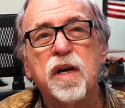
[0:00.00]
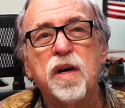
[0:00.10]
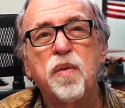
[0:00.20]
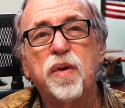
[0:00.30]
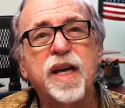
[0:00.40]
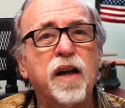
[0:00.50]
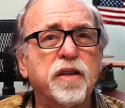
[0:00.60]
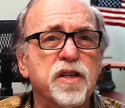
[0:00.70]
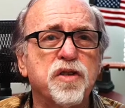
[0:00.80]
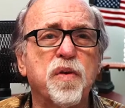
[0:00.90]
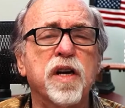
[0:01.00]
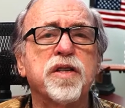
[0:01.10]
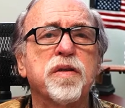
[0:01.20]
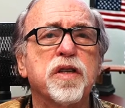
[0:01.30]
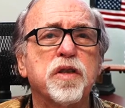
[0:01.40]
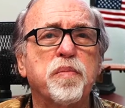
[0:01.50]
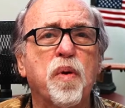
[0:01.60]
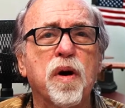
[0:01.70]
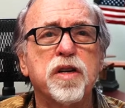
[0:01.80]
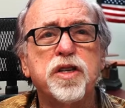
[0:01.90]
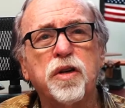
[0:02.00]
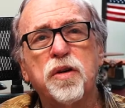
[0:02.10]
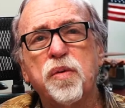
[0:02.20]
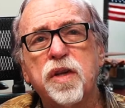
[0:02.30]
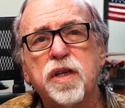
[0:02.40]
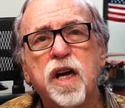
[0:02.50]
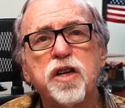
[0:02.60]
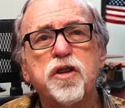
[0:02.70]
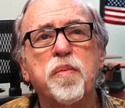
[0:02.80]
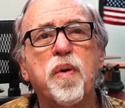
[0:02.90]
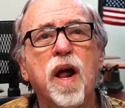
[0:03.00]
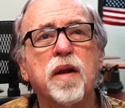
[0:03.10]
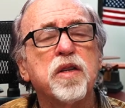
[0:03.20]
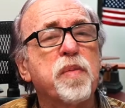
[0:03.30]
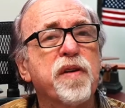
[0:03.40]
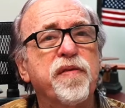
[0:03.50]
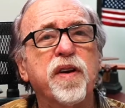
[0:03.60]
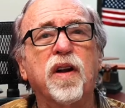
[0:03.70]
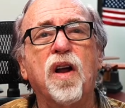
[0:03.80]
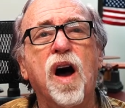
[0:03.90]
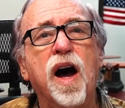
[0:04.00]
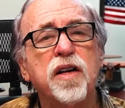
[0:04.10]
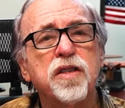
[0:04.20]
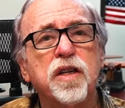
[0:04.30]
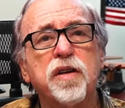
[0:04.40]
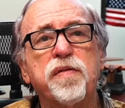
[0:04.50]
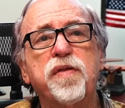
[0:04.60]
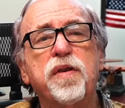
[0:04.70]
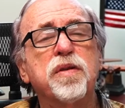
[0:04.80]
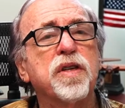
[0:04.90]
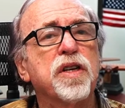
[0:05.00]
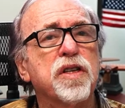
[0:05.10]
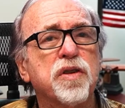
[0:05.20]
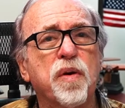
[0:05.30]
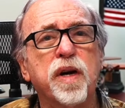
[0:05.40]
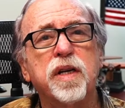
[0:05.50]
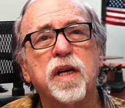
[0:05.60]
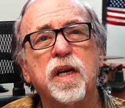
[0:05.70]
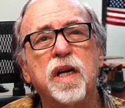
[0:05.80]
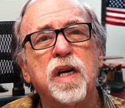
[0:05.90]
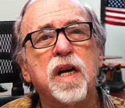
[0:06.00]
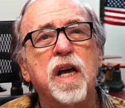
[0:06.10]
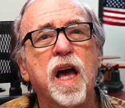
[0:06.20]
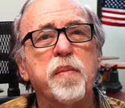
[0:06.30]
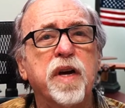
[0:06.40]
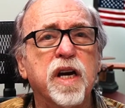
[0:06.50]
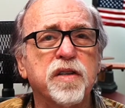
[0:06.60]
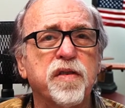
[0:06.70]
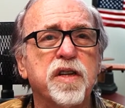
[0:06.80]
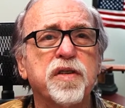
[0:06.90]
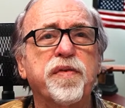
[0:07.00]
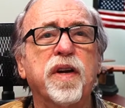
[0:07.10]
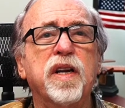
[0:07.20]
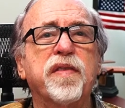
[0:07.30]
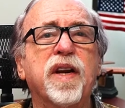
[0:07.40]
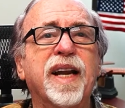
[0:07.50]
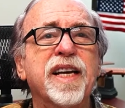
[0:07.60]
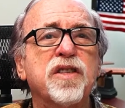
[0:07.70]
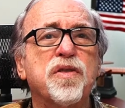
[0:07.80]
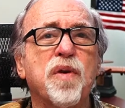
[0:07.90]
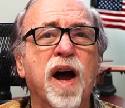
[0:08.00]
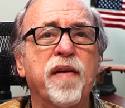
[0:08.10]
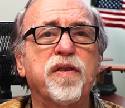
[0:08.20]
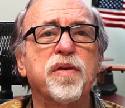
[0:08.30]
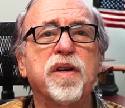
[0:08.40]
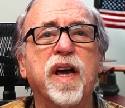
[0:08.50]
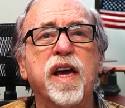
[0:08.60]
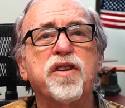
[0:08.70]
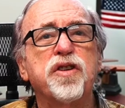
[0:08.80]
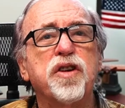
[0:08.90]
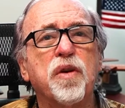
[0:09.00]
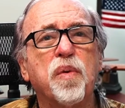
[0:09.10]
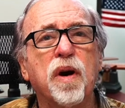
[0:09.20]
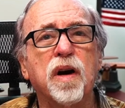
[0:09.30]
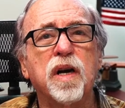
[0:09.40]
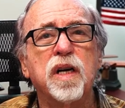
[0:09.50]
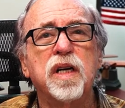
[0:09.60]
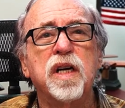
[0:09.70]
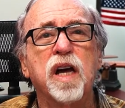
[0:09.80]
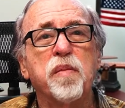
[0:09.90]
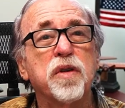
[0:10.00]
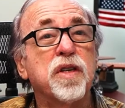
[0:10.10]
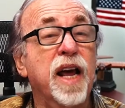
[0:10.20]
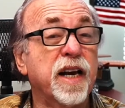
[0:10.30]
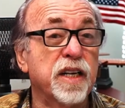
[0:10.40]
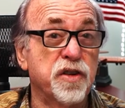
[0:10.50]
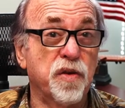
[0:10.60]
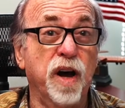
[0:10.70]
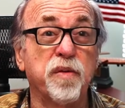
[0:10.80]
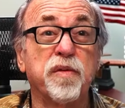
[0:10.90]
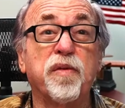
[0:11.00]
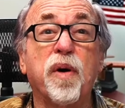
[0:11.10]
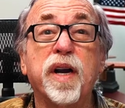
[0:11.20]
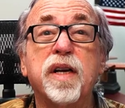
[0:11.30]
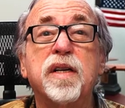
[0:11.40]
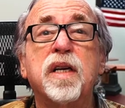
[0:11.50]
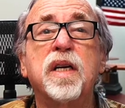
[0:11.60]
Without this structure and support, children with attention problems may feel lost, confused, and disoriented, and because of this, feel even less drive to engage in their work, and most likely try to avoid it.